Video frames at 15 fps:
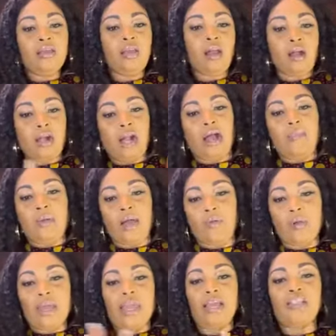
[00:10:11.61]
Y'all come
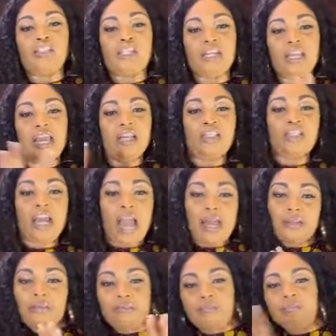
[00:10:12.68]
and we can chit and
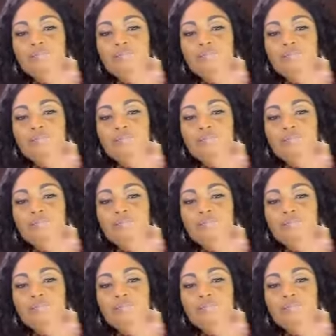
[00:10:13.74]
chat.